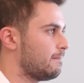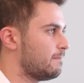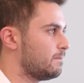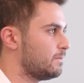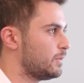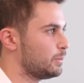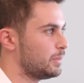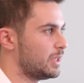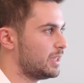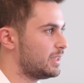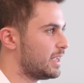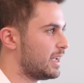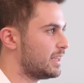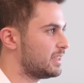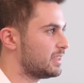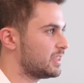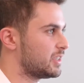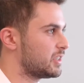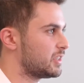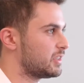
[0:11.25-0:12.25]
For me,
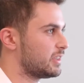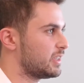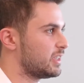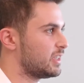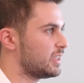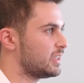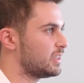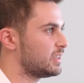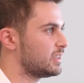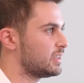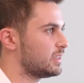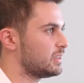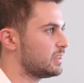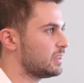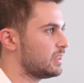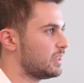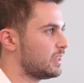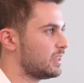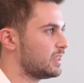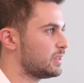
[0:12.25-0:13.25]
dentistry is,
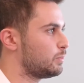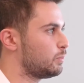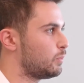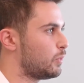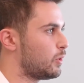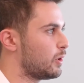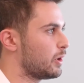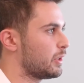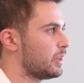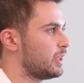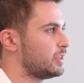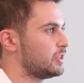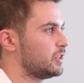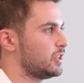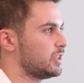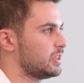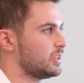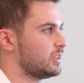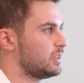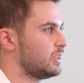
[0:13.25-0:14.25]
is more than
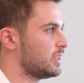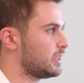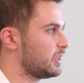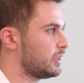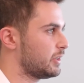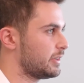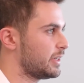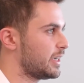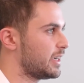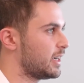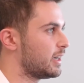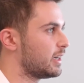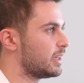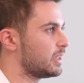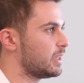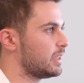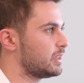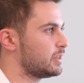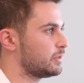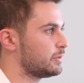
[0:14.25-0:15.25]
just a career,
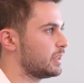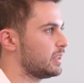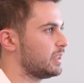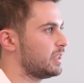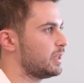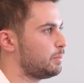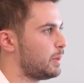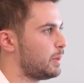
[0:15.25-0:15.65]
it's really a